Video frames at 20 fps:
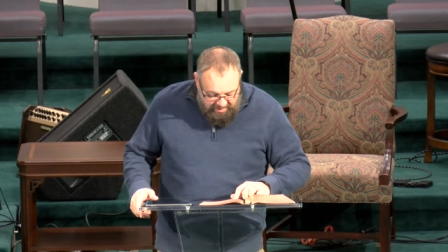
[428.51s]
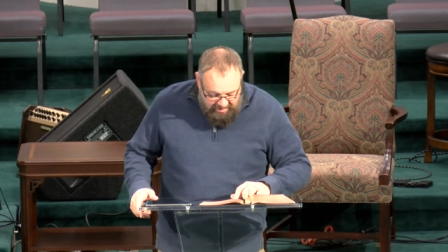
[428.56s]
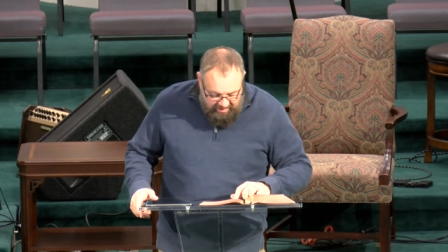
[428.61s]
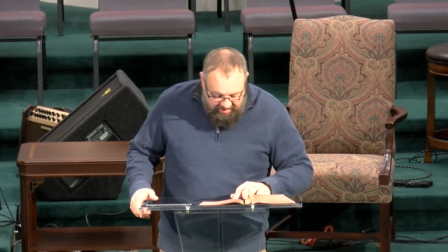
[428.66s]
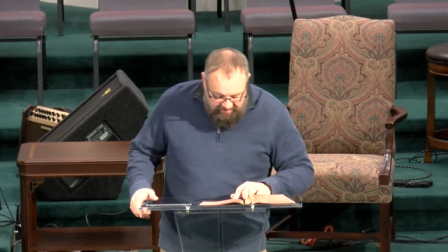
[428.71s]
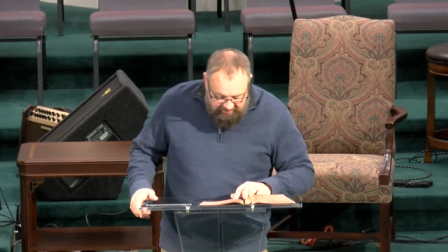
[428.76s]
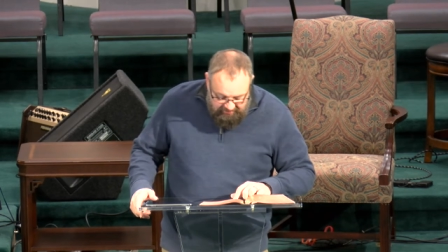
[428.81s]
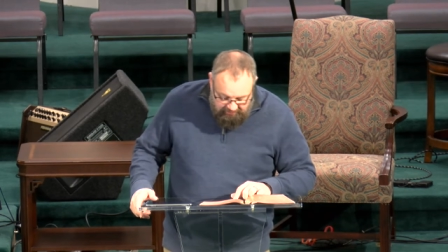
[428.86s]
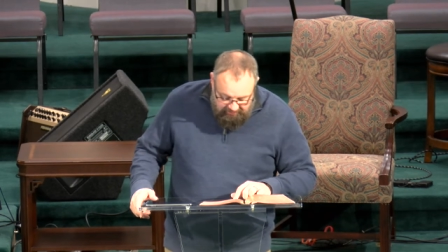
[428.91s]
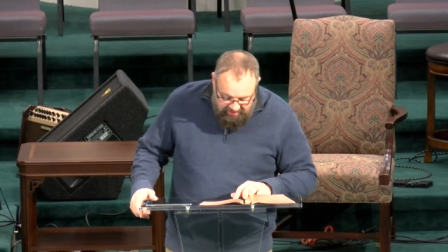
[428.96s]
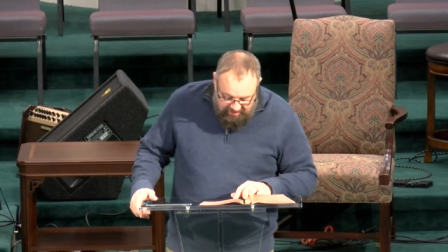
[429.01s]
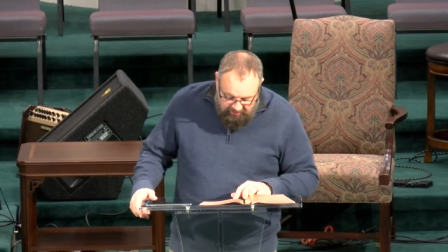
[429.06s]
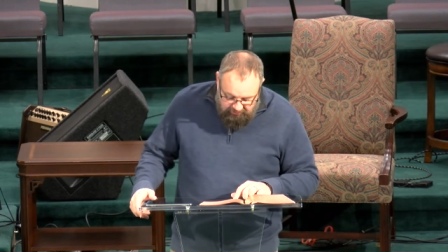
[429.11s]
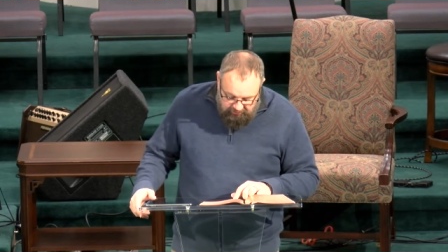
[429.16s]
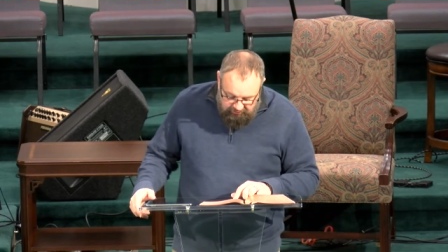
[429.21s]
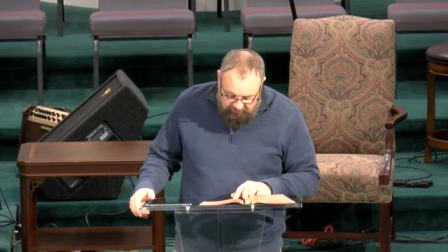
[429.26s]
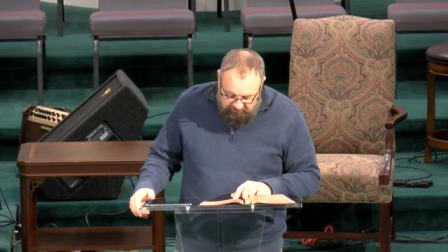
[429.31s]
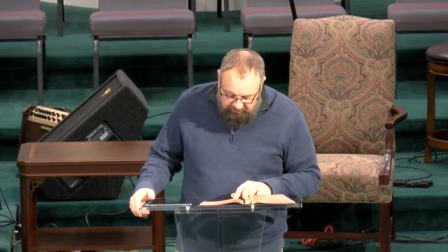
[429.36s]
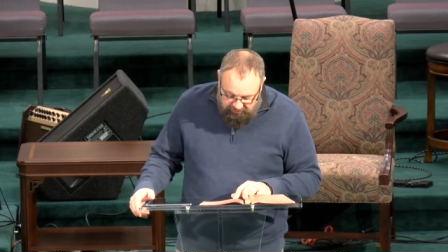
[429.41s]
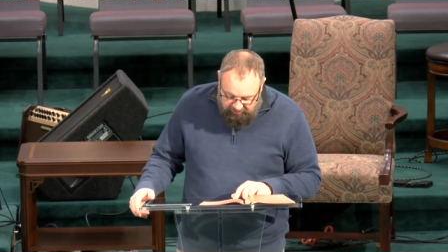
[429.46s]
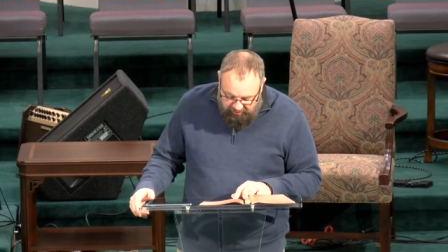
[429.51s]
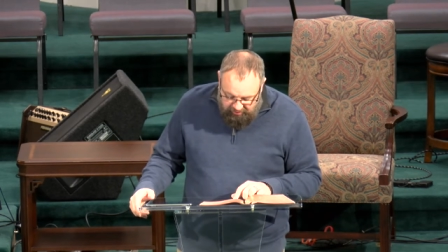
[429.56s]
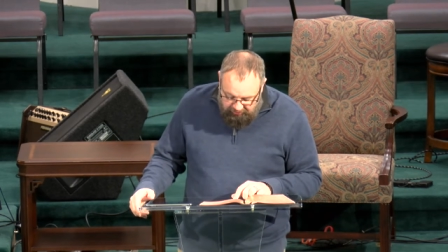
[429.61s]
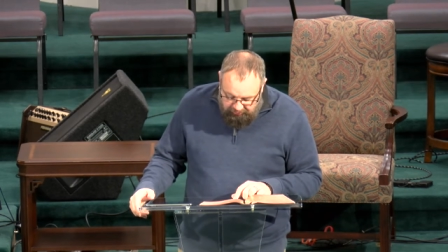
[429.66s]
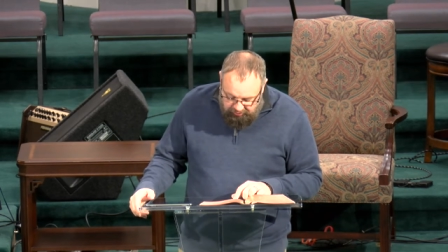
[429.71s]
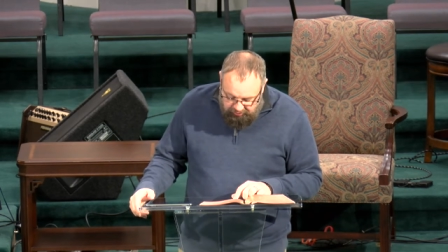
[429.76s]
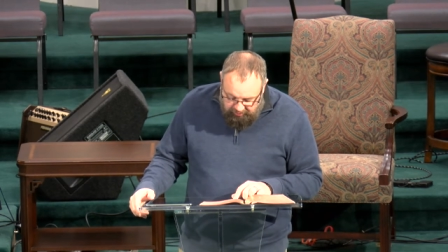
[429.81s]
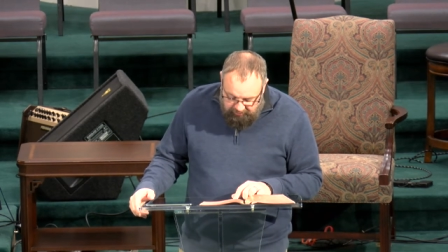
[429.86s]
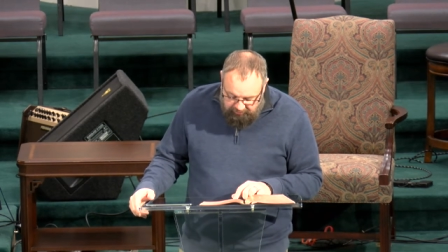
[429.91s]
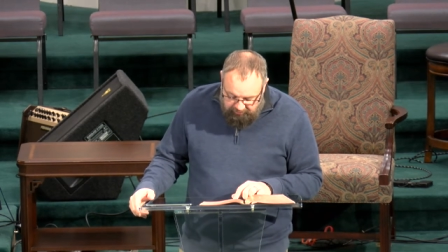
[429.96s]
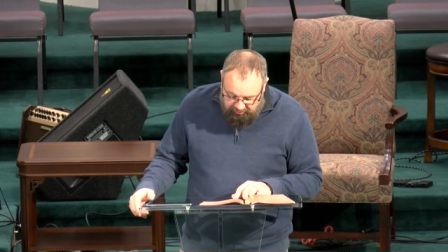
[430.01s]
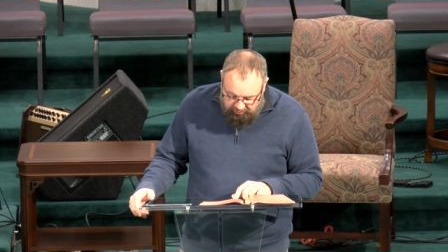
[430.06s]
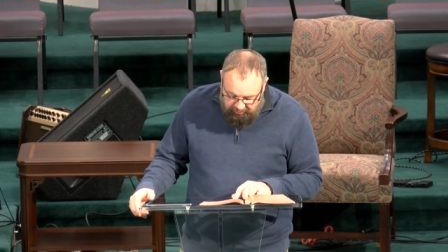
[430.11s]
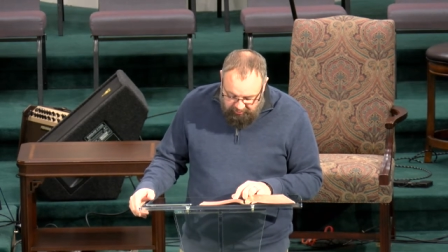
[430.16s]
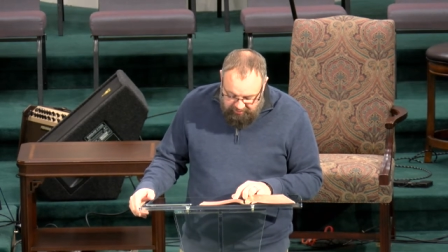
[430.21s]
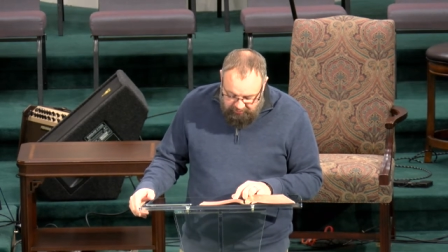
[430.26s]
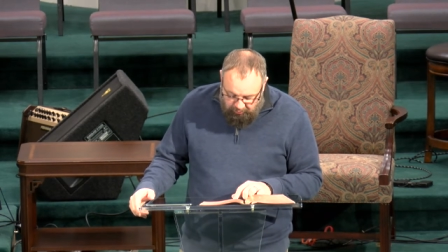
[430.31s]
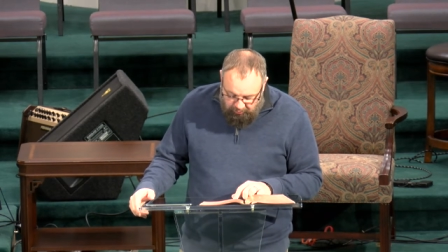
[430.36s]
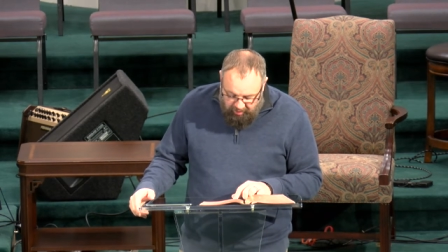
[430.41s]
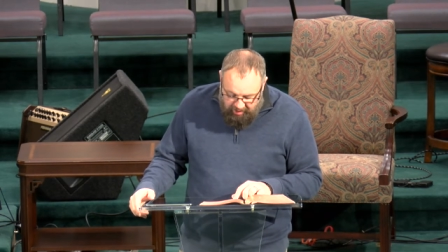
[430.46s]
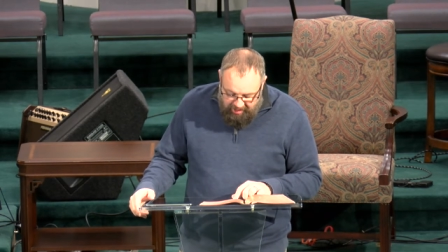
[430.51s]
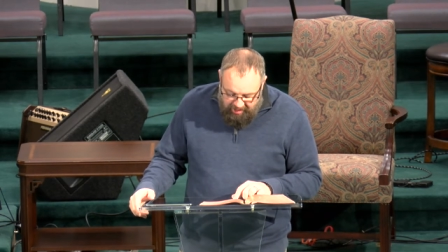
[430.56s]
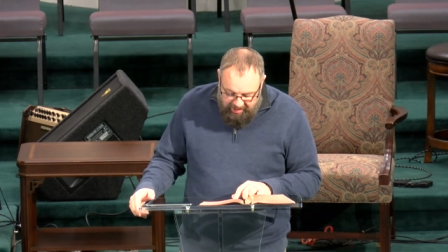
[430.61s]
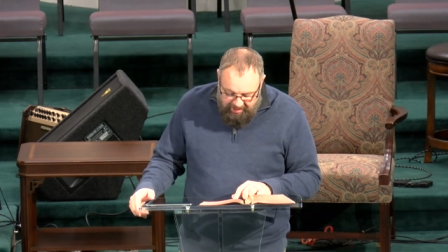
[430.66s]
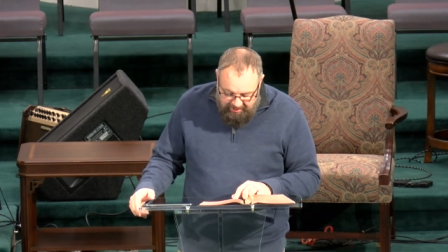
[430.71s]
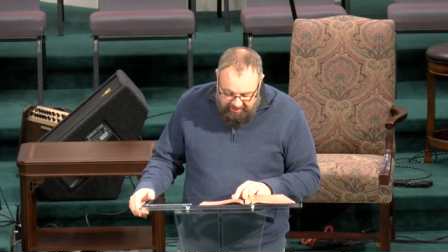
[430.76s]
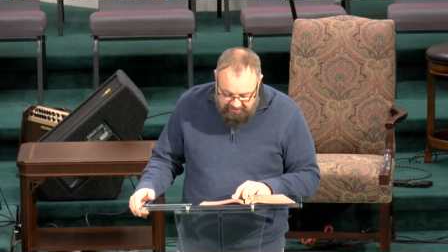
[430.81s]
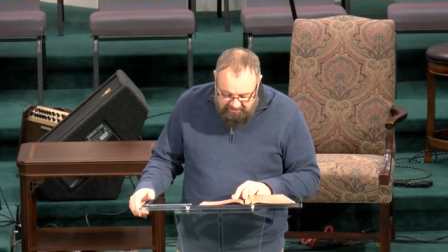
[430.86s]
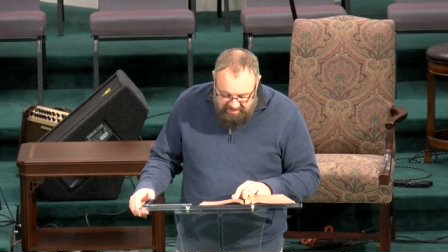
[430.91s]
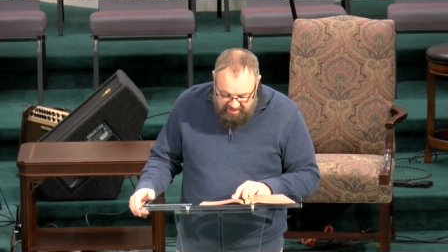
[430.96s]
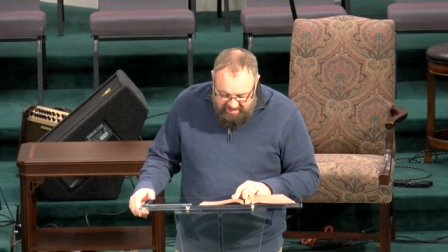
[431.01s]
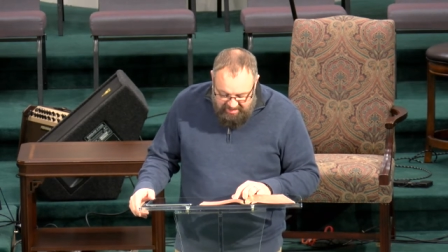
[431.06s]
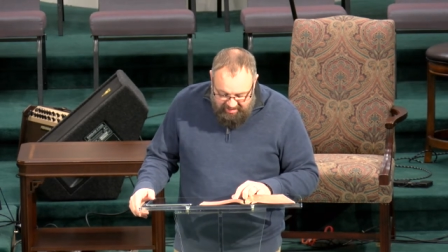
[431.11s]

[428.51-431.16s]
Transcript: and the mountains shall drip sweet wine,